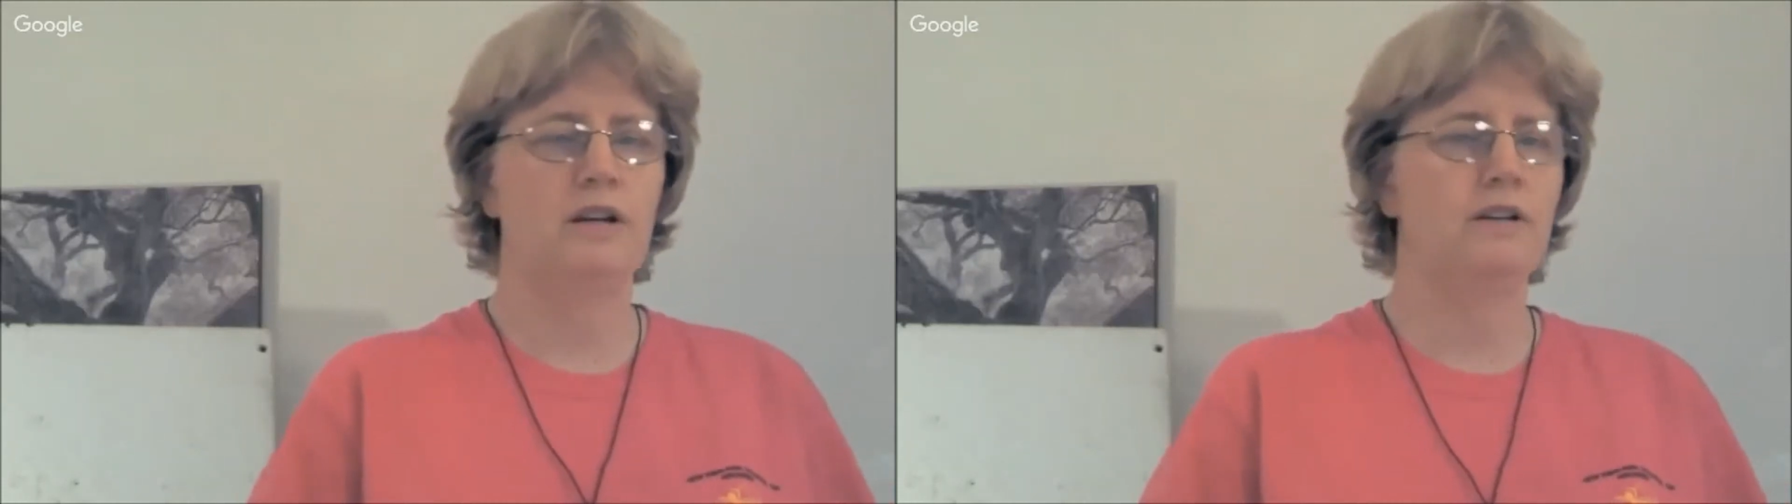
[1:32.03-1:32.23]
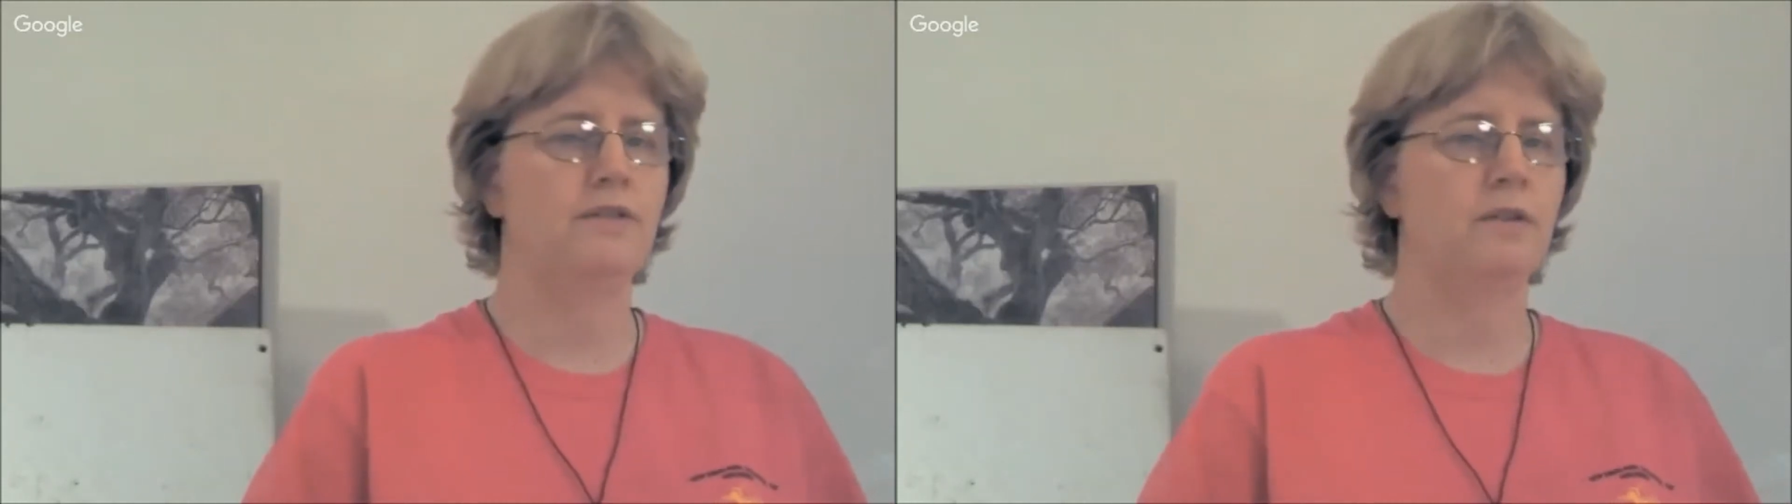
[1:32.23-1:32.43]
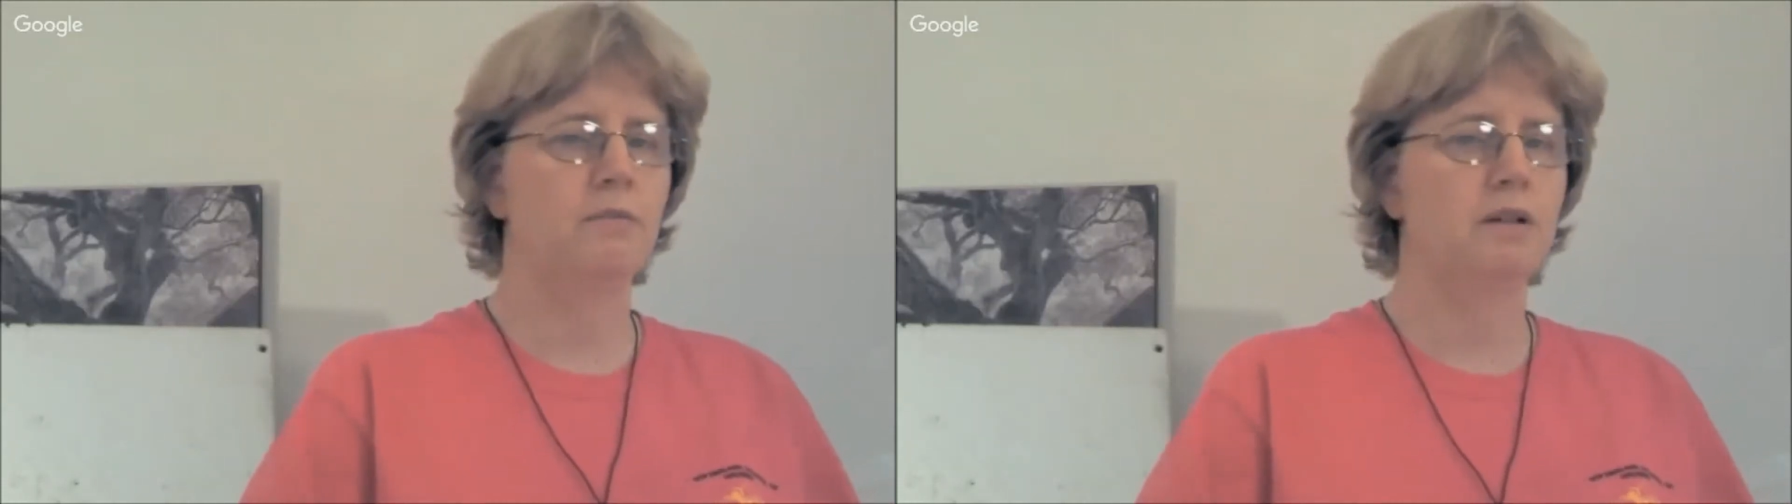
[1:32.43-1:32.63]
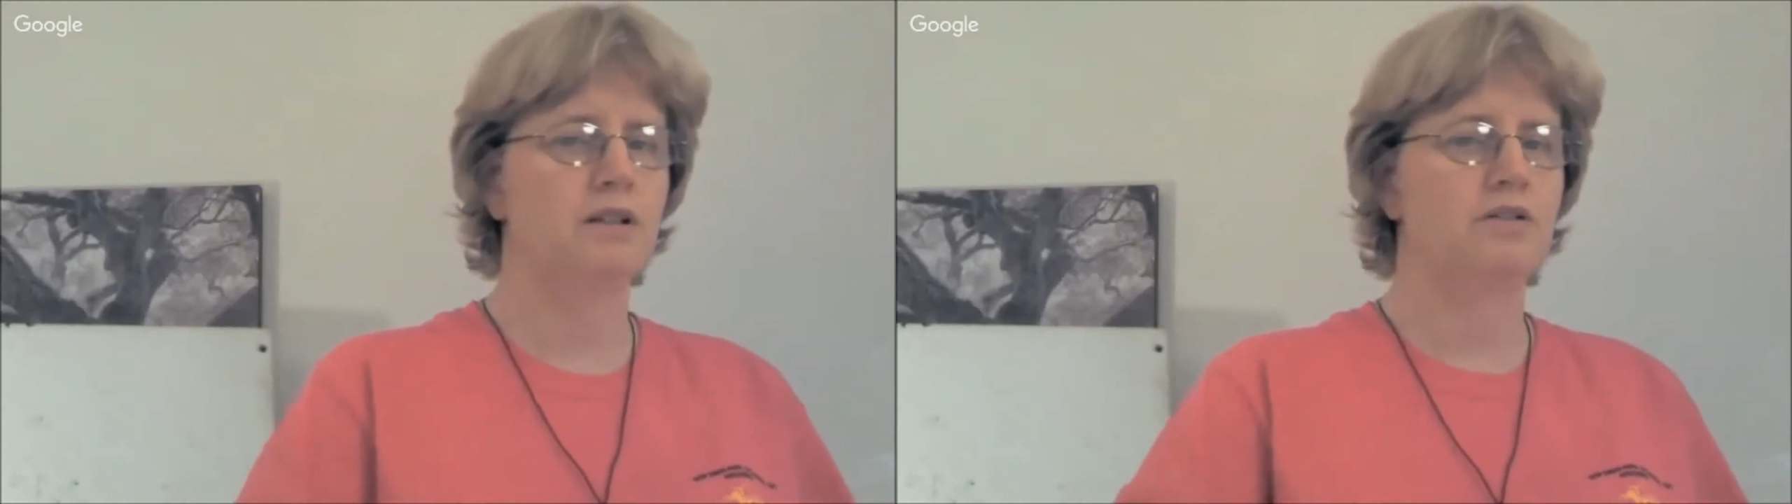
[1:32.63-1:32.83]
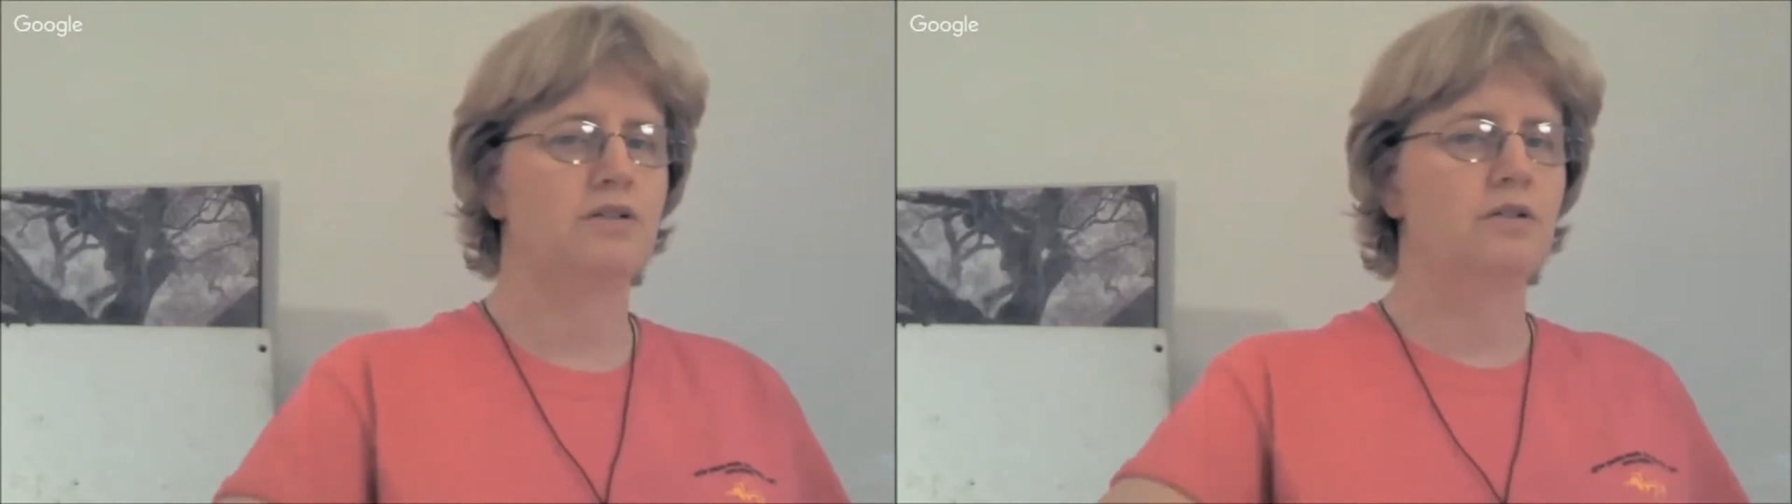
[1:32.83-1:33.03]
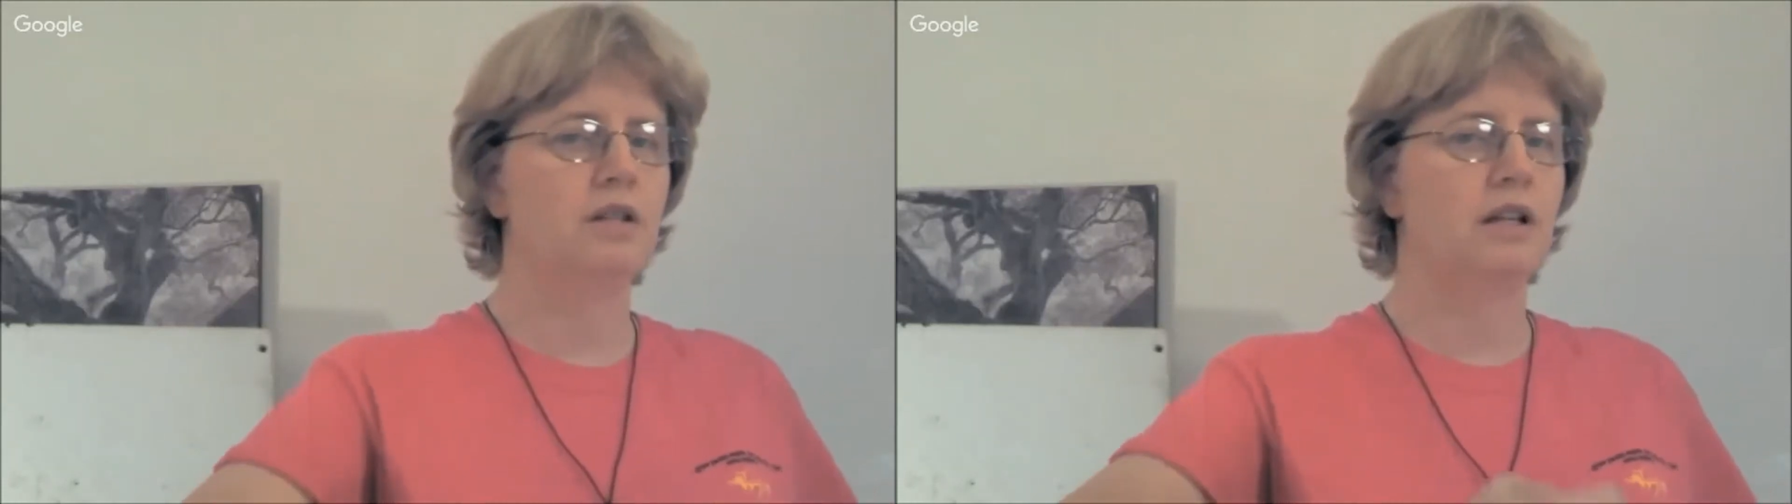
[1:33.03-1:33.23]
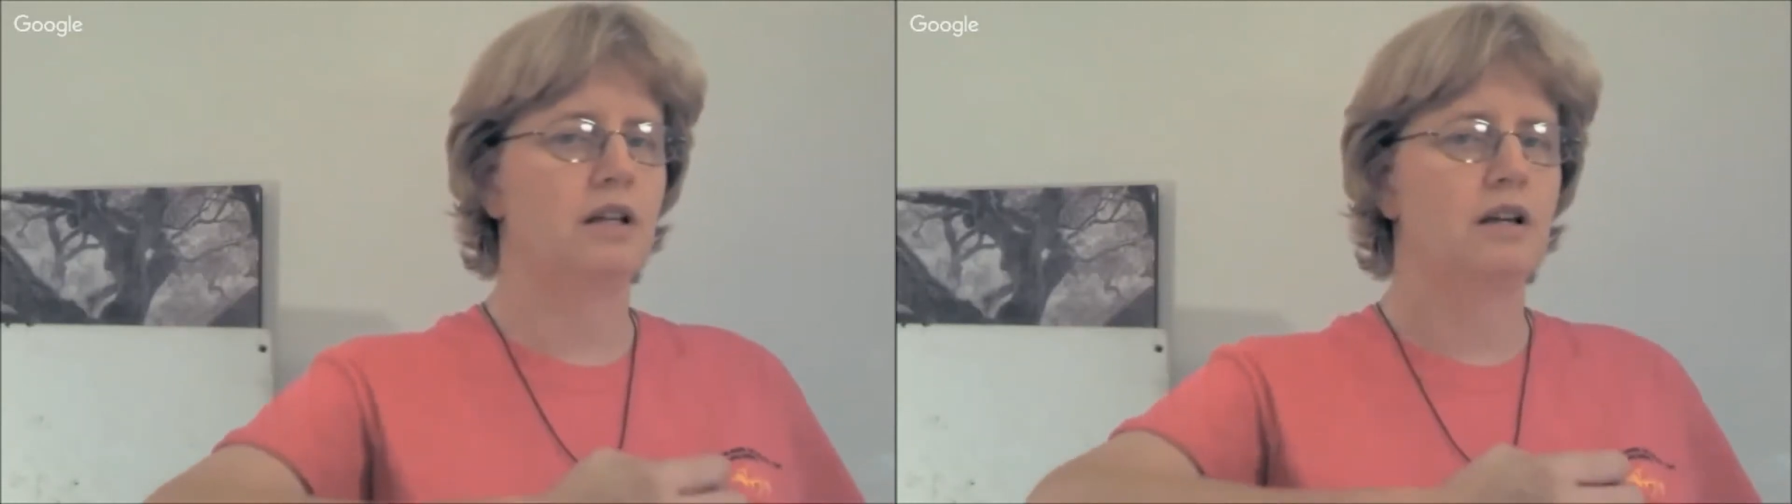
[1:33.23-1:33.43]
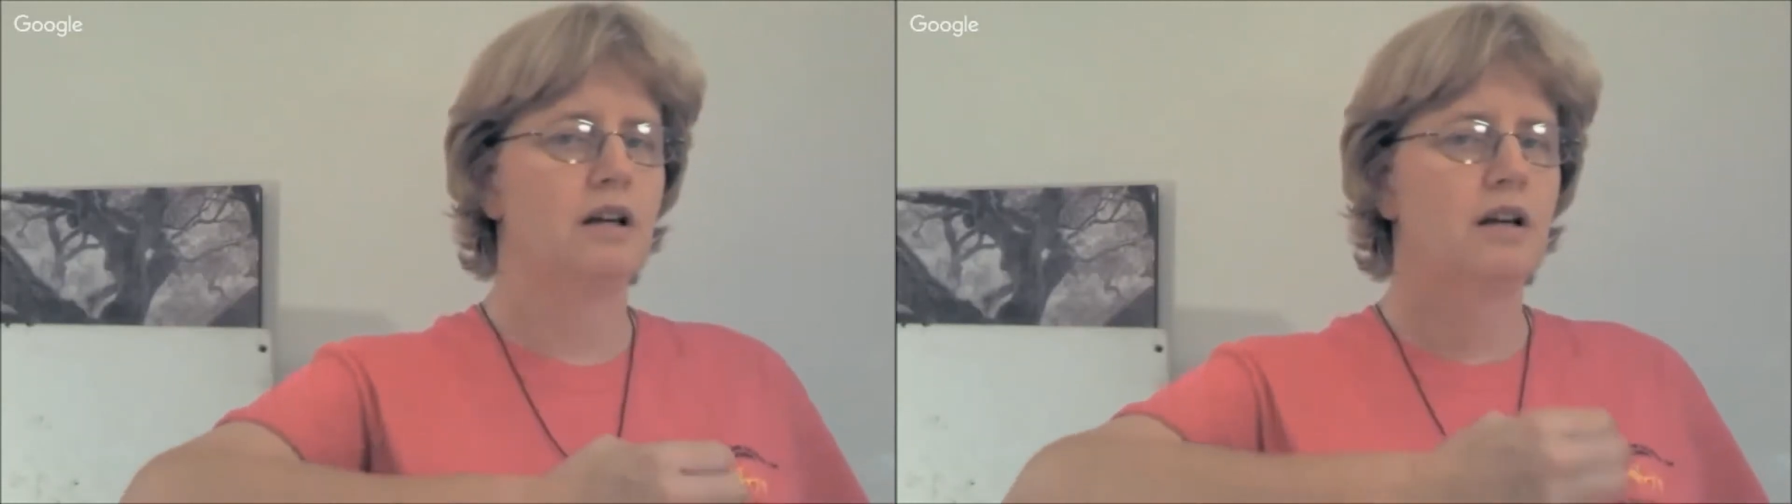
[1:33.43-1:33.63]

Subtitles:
If someone is shooting